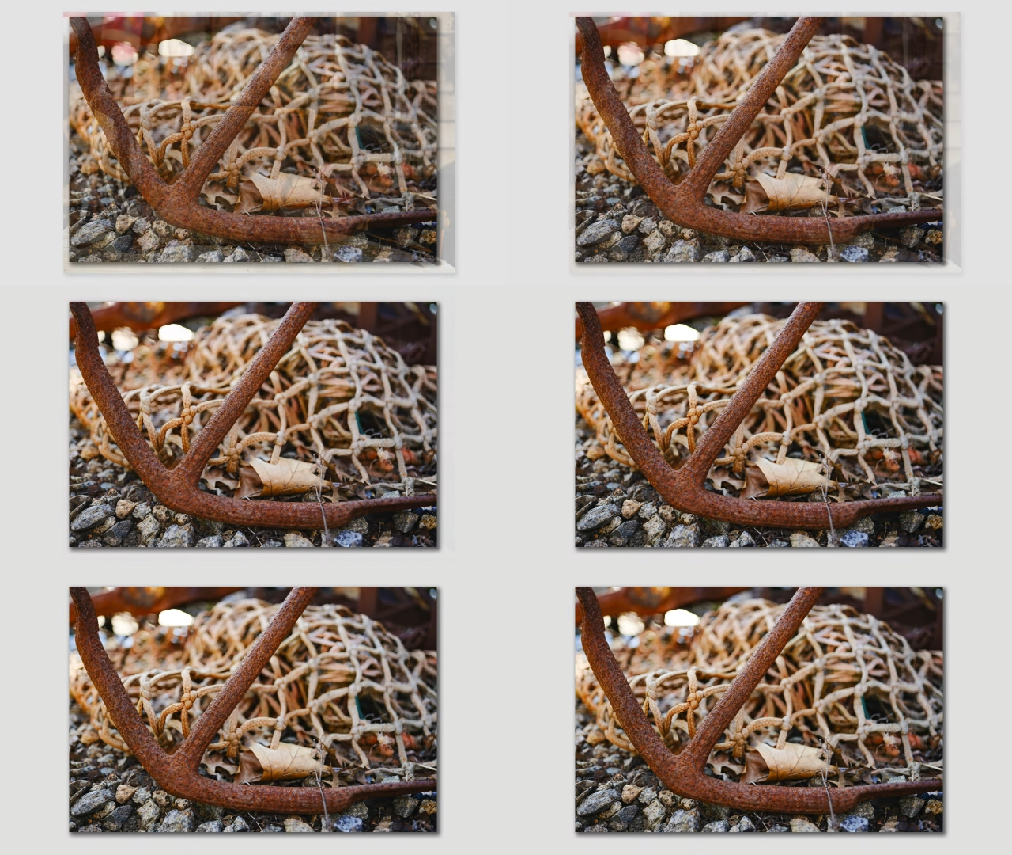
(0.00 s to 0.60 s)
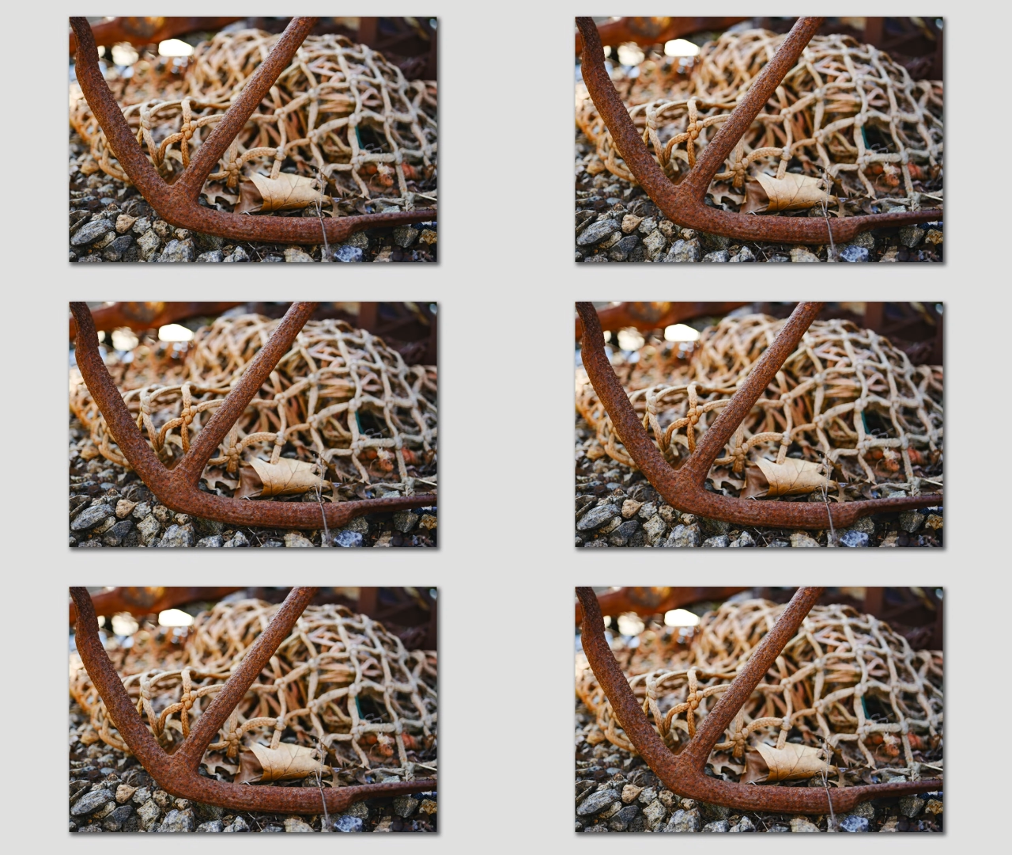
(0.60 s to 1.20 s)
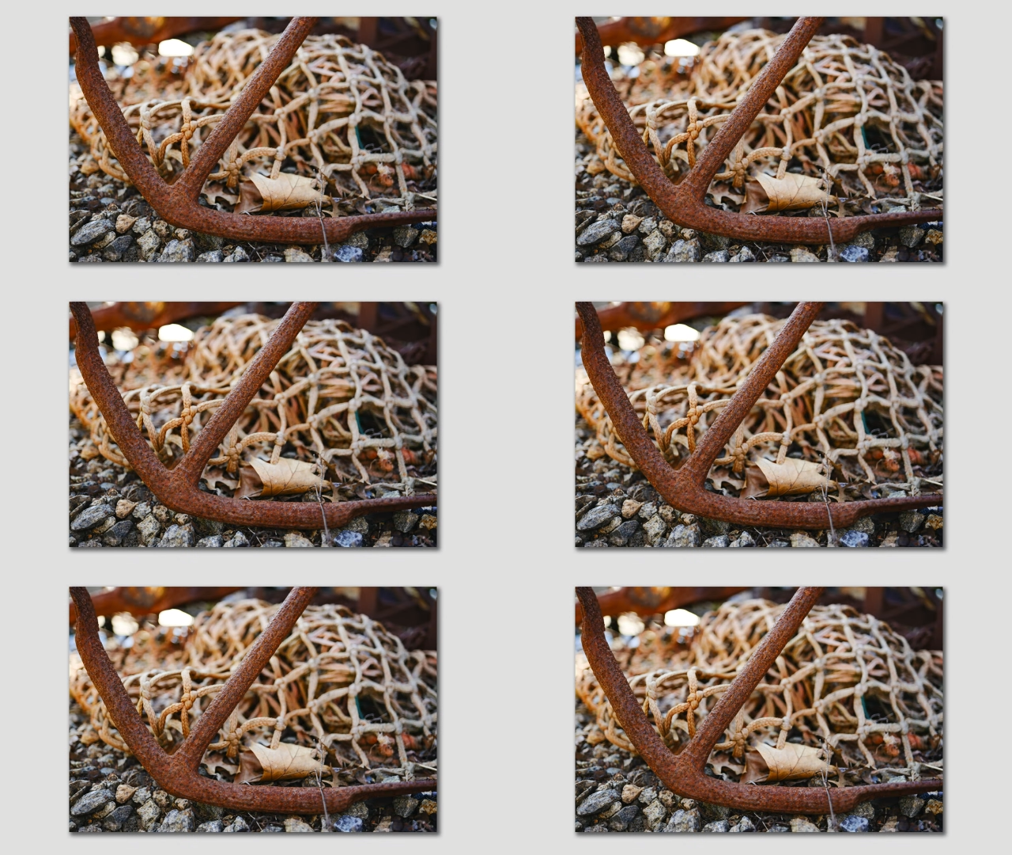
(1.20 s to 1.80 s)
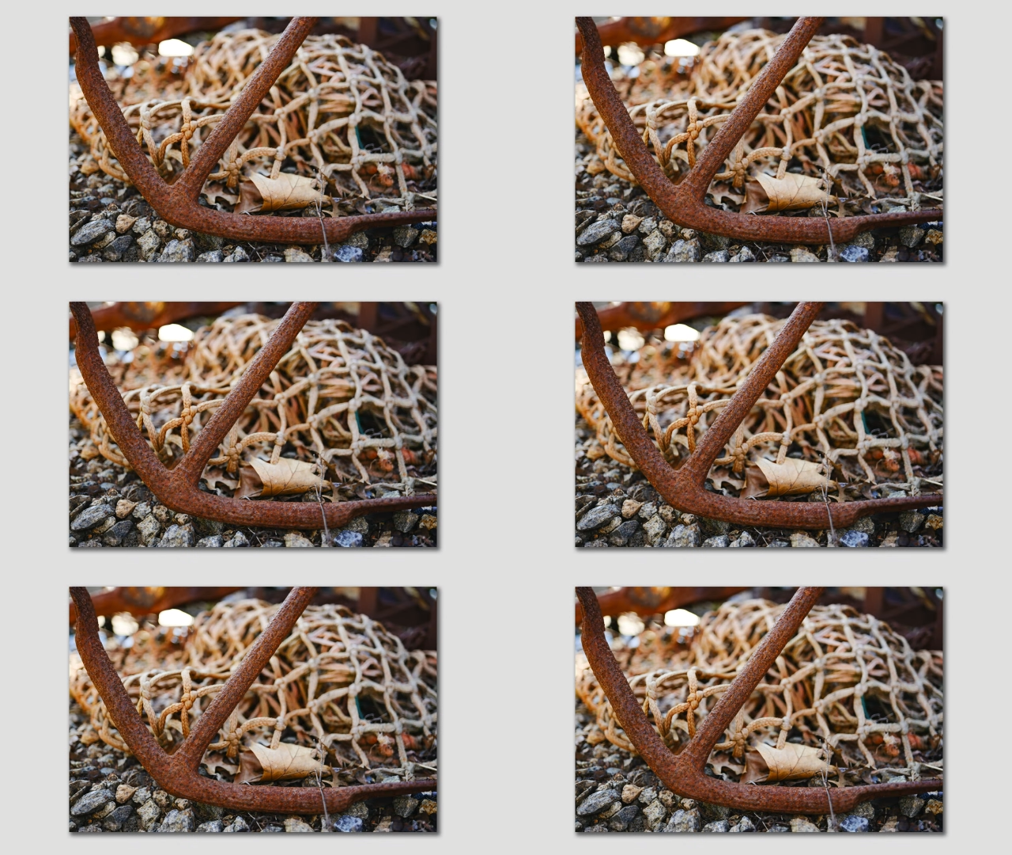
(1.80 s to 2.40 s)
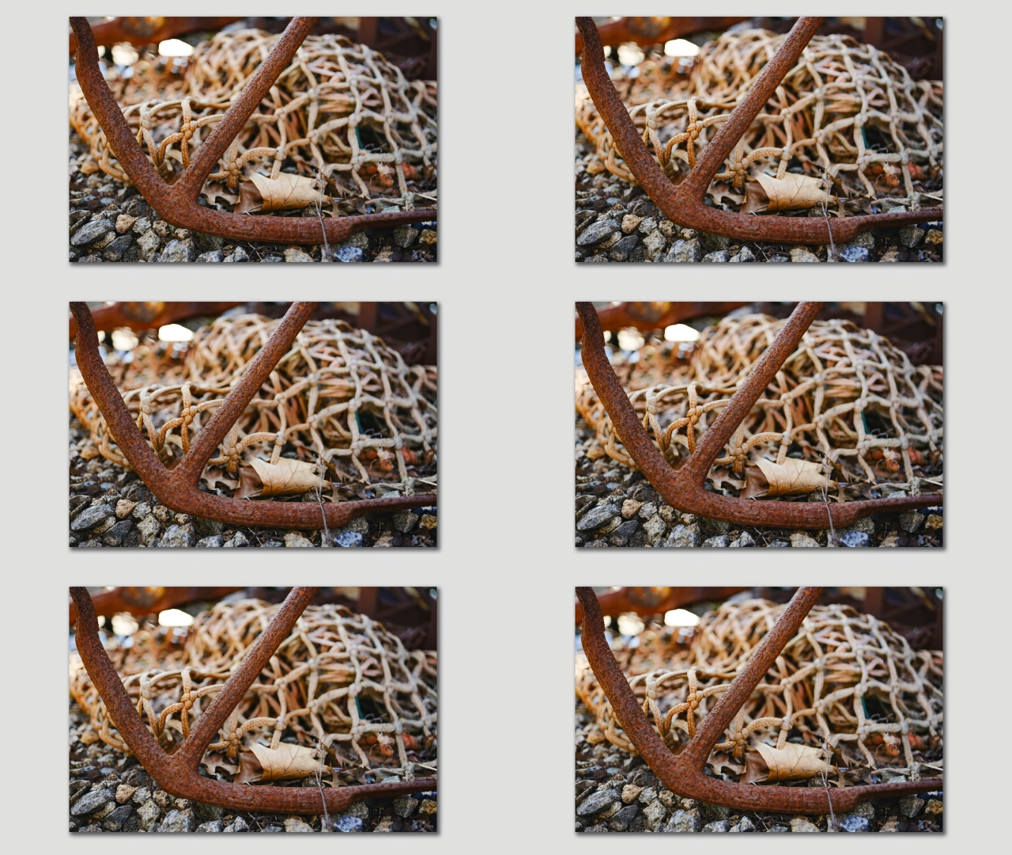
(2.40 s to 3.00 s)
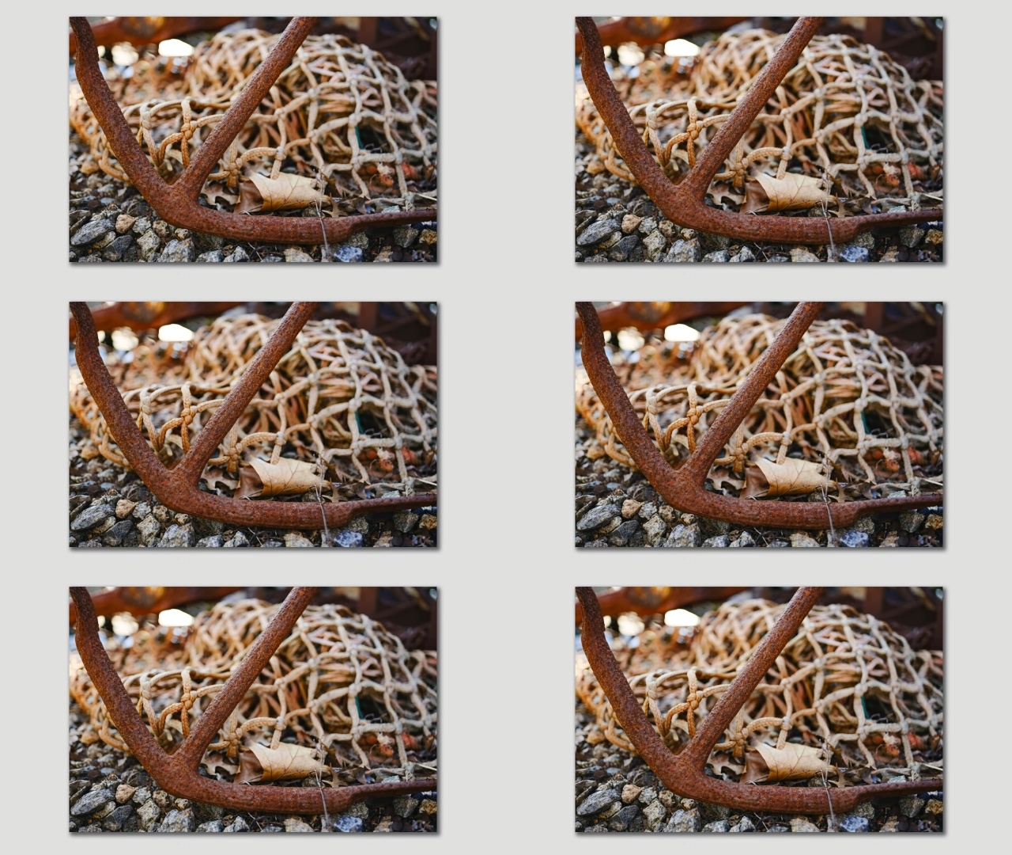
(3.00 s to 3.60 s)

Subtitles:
Nobody's mouth can be seen.